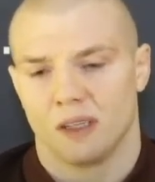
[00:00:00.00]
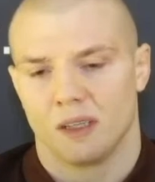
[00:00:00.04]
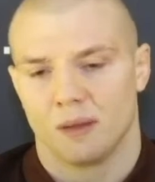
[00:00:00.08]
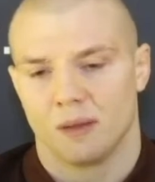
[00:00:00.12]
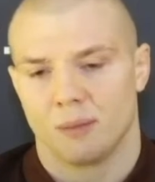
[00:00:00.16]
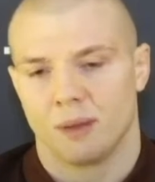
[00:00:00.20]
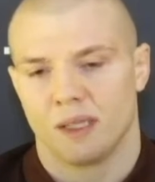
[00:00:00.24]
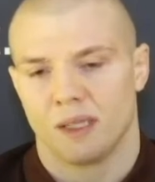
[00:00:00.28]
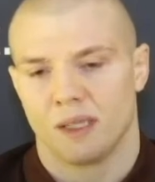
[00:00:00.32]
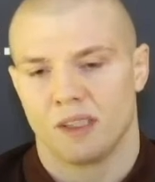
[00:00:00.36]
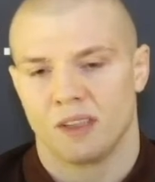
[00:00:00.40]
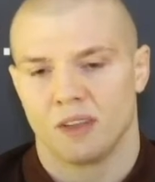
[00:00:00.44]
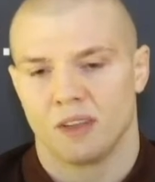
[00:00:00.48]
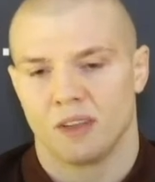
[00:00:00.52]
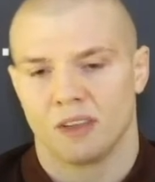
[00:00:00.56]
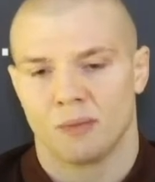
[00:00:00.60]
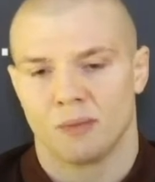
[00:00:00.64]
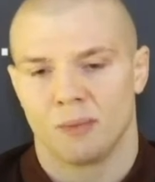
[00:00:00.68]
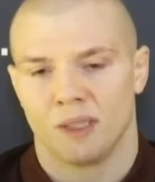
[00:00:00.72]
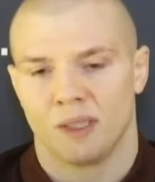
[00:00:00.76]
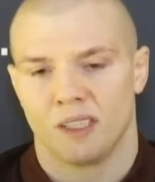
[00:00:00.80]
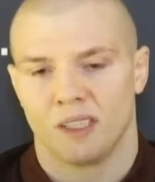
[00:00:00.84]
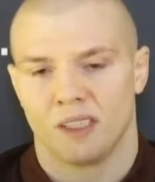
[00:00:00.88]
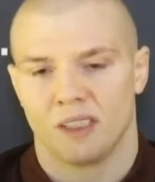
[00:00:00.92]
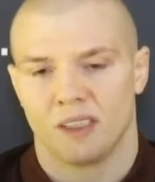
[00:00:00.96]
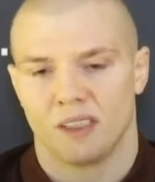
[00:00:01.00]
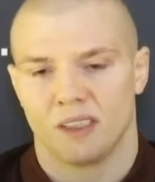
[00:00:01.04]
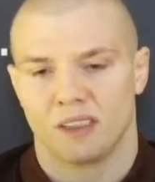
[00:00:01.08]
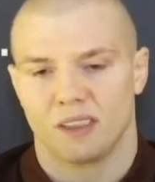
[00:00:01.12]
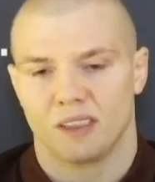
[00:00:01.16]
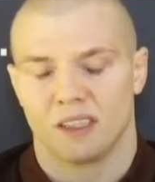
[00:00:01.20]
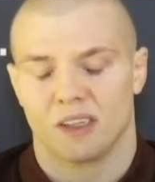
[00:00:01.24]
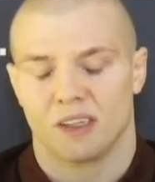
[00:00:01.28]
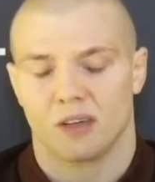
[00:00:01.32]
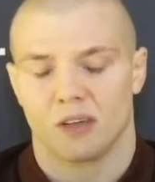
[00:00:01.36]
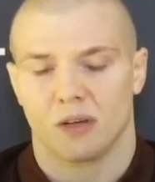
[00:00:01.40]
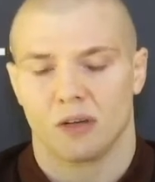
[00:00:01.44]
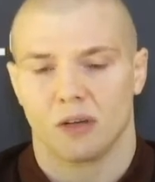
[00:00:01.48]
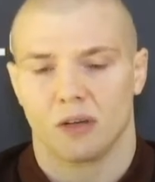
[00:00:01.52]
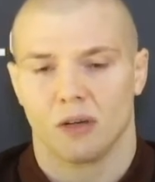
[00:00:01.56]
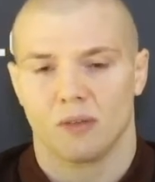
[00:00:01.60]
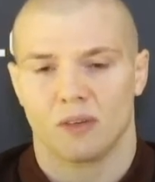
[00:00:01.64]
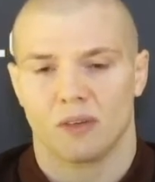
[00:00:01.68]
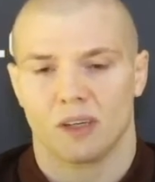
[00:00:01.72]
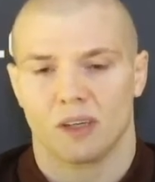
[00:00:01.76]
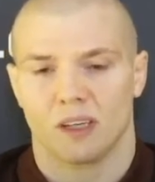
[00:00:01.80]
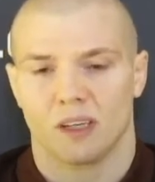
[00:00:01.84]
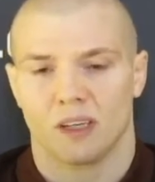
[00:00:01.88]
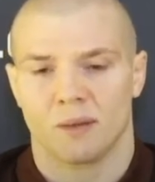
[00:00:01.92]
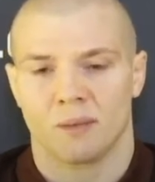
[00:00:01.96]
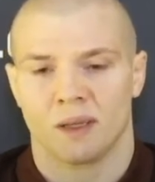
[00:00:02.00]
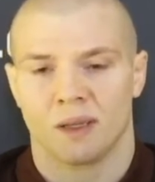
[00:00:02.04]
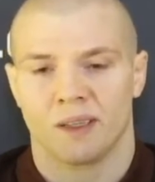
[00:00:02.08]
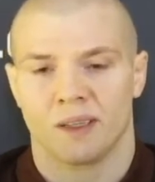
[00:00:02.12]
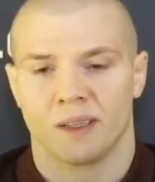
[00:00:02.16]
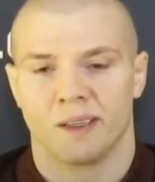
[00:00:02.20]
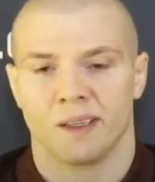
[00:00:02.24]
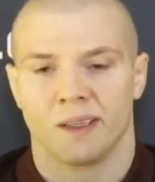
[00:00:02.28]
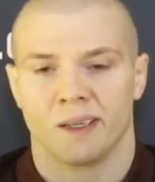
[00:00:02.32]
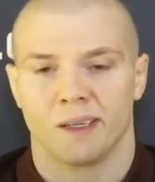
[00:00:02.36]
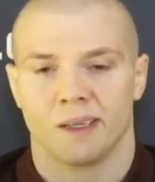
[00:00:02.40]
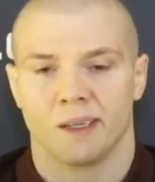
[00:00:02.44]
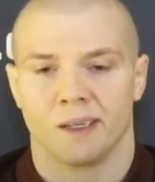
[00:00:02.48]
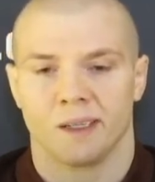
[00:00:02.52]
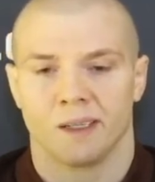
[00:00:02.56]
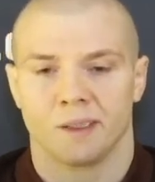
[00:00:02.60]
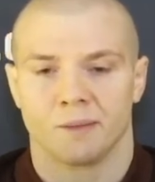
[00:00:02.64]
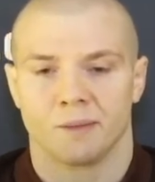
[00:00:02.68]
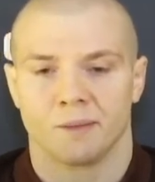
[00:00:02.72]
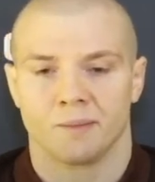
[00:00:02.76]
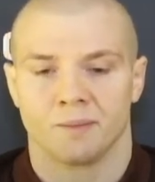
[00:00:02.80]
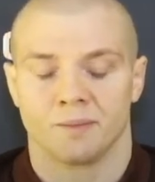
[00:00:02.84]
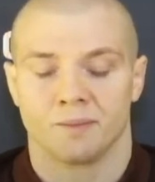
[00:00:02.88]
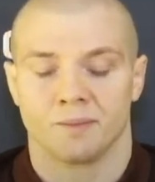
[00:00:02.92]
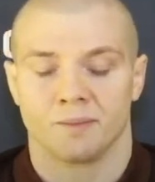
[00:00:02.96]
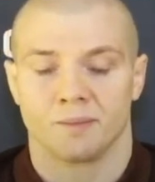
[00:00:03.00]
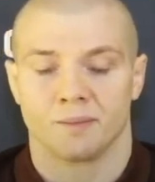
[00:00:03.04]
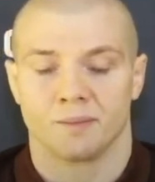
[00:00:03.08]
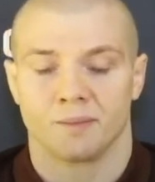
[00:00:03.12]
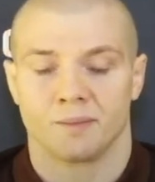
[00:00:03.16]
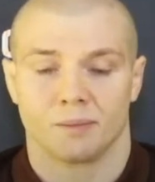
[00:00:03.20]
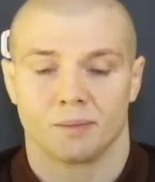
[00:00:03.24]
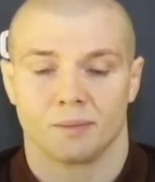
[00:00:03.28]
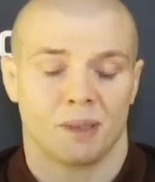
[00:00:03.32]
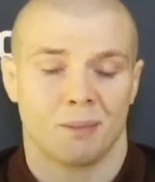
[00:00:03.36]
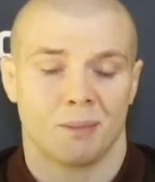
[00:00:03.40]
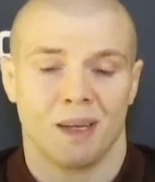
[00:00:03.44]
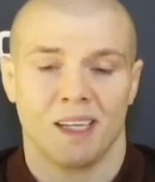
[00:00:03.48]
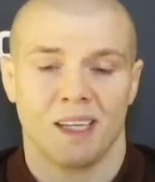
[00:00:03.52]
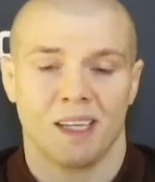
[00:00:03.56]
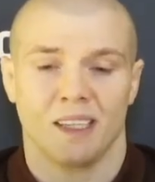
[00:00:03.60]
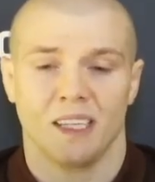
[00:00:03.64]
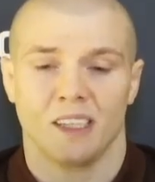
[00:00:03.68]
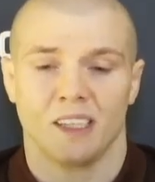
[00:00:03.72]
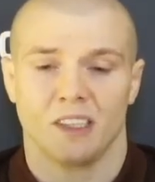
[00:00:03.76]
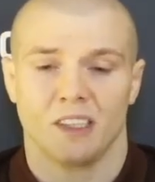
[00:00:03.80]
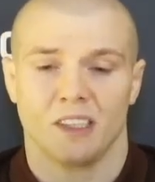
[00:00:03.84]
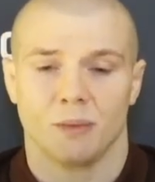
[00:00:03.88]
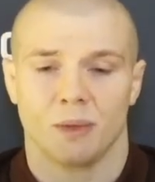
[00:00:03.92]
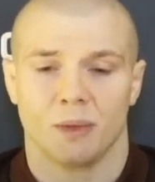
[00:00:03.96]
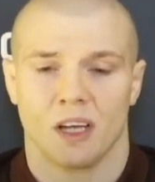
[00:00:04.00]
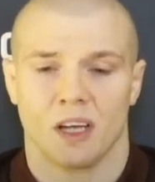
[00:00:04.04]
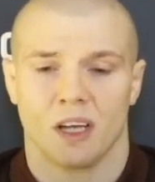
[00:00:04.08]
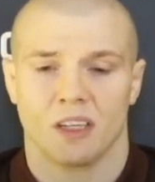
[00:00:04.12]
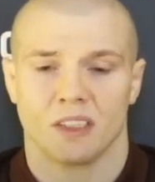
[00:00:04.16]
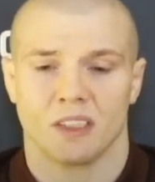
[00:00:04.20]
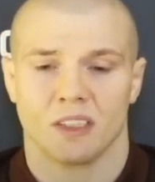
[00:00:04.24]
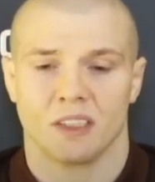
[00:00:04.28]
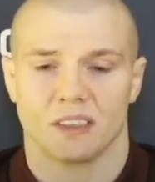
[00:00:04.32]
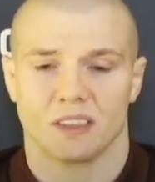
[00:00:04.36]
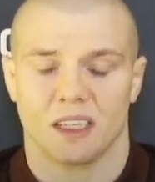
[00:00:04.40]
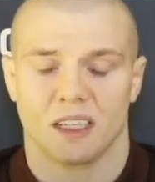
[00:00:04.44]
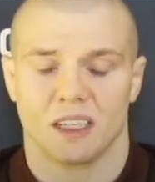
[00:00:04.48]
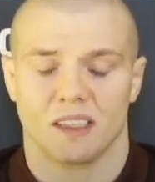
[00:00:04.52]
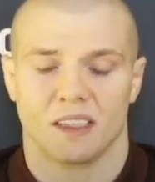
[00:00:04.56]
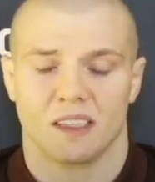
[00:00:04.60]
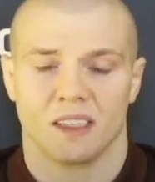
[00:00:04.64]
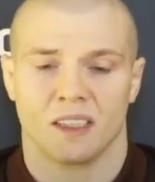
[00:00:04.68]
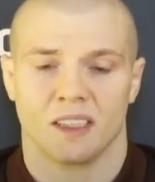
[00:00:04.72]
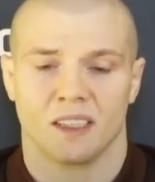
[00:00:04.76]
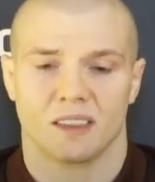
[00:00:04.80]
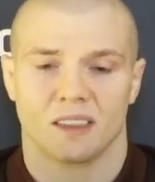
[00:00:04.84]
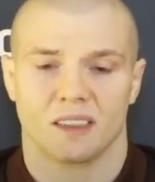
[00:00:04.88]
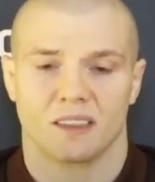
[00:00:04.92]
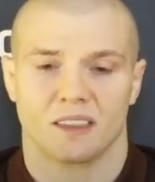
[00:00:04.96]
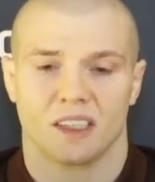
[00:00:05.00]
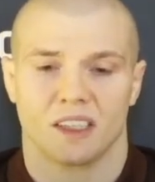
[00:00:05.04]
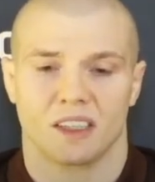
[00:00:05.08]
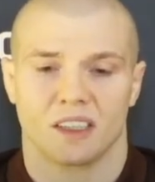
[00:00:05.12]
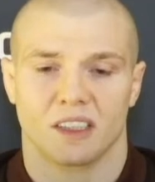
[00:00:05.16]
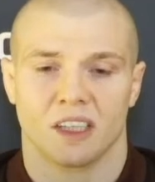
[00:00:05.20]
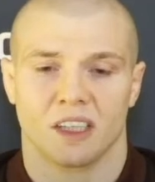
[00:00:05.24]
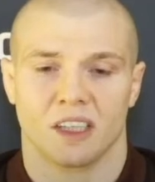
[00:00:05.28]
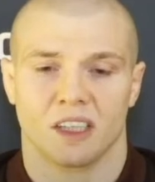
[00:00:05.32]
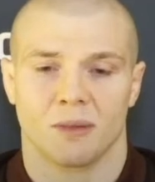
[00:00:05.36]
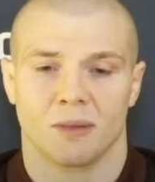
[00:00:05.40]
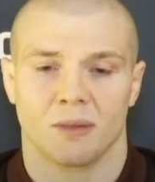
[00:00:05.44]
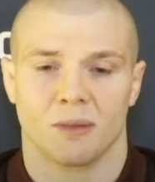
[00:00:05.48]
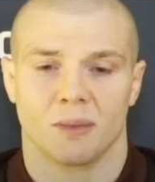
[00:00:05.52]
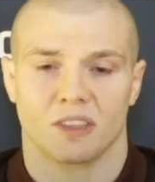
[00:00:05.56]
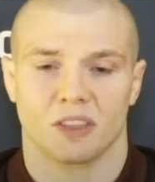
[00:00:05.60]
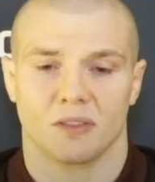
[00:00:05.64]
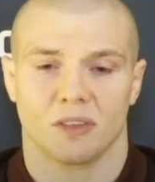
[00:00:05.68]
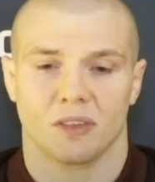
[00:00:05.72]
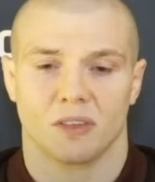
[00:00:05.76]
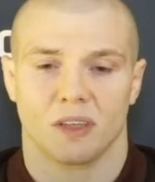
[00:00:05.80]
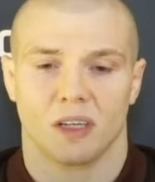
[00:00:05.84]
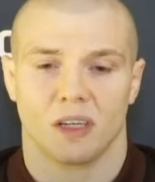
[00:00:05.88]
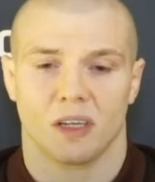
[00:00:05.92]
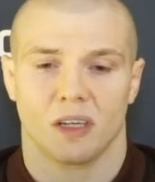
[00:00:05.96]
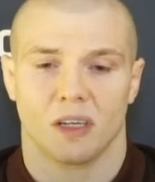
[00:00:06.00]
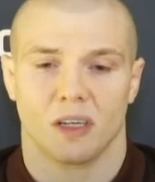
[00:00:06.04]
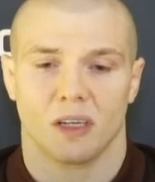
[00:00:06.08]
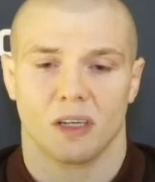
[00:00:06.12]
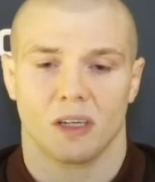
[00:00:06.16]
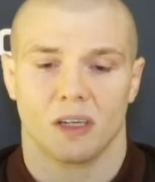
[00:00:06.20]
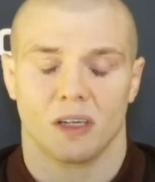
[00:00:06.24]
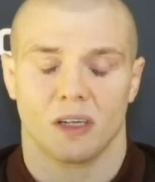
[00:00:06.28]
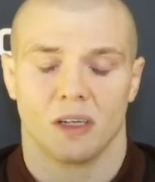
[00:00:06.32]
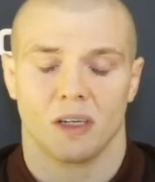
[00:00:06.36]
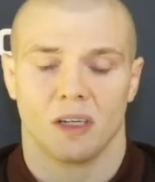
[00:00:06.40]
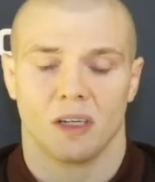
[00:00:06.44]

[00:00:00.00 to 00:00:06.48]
but you know, the media, they're all over him, and the main thing, to be honest, I think it's there's not much of a